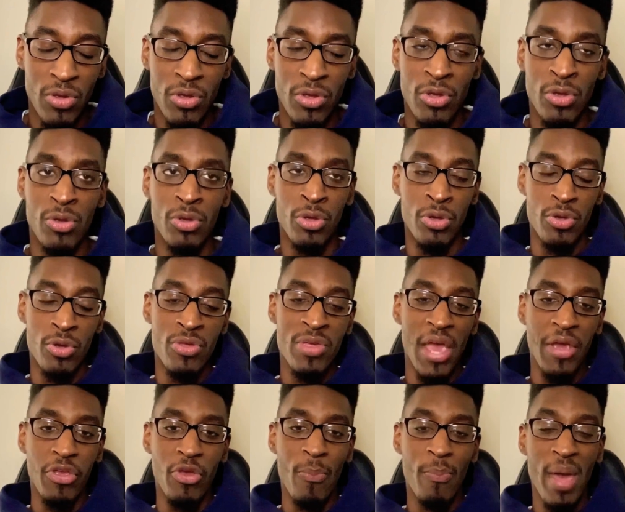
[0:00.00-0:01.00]
You
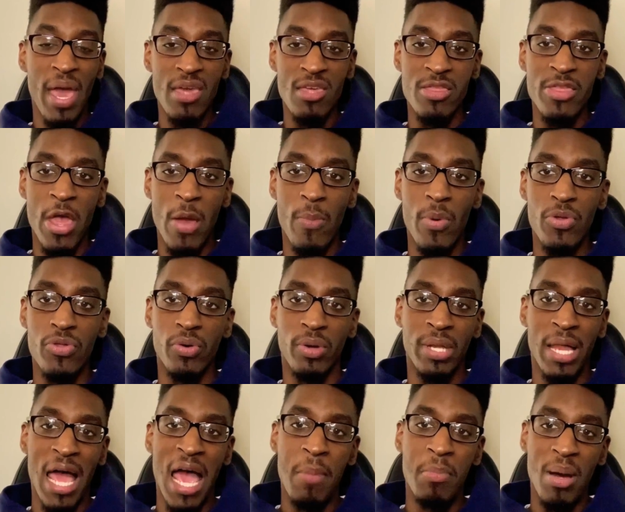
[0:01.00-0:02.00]
take your base numbers, you
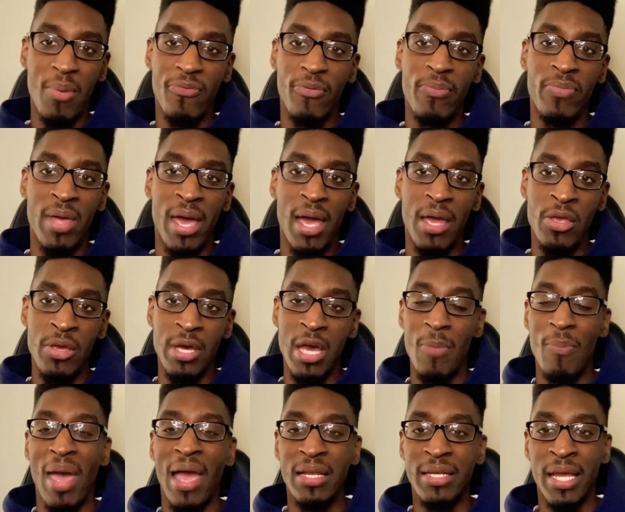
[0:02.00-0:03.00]
climb up from that, you come
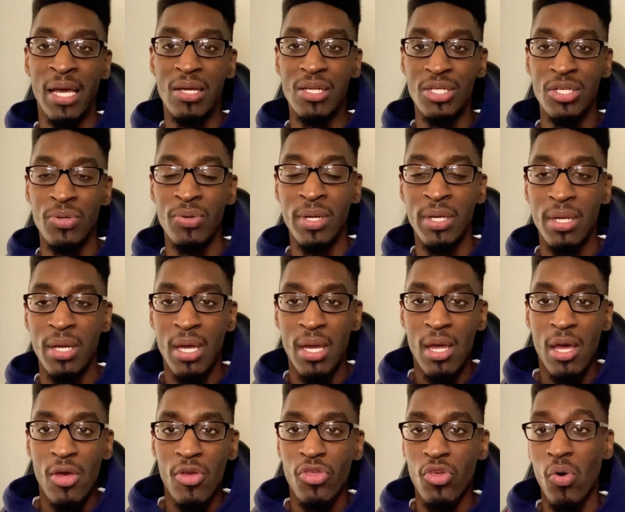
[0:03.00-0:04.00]
back down to it,
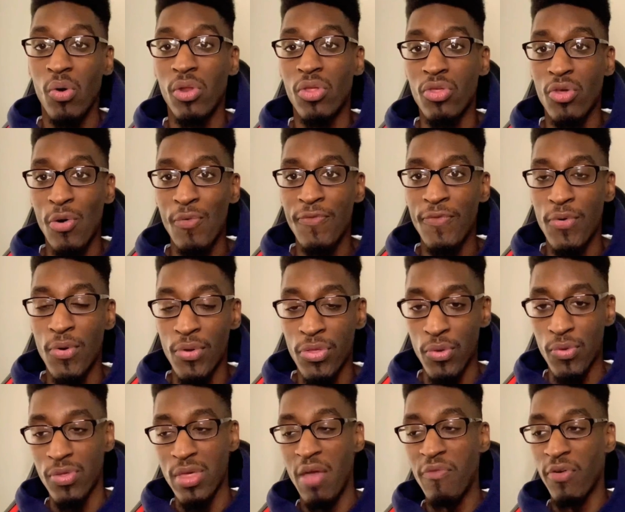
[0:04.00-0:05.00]
so on and so forth. So
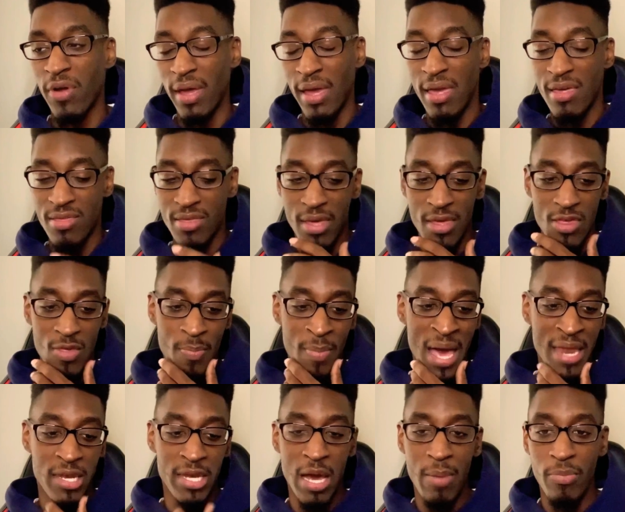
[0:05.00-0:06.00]
say, for instance, my
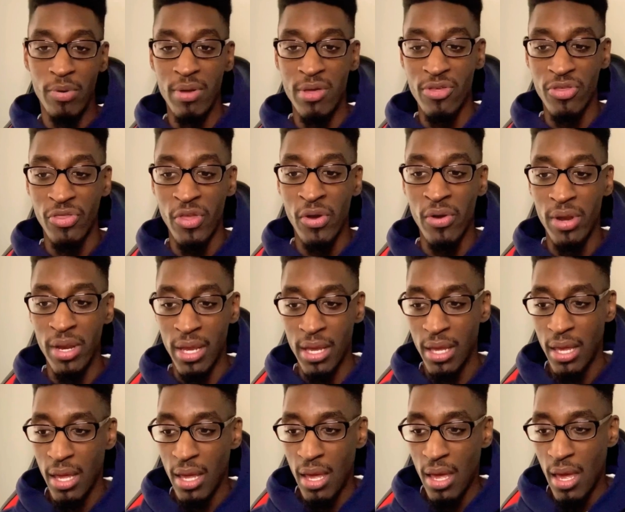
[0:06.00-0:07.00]
number is 30,
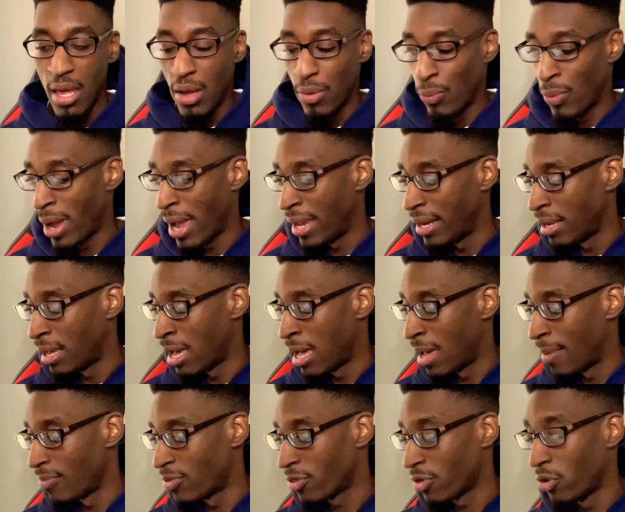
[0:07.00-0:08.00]
right?
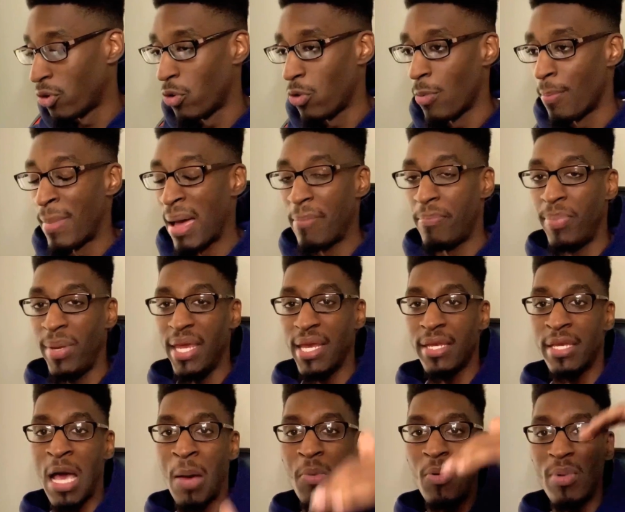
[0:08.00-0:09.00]
So my peak
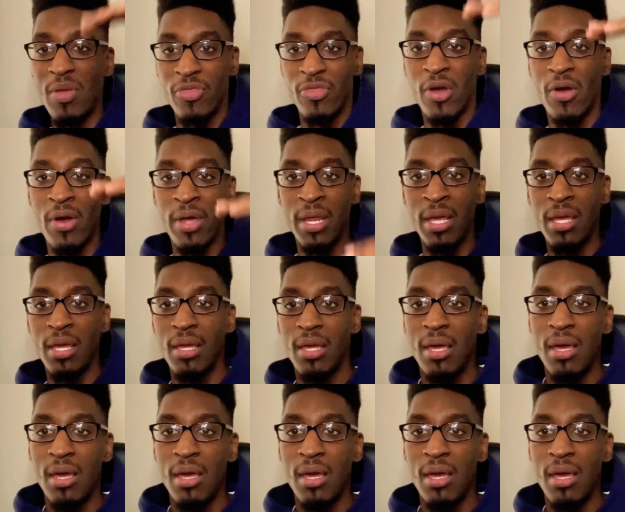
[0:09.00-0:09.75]
number would be 30.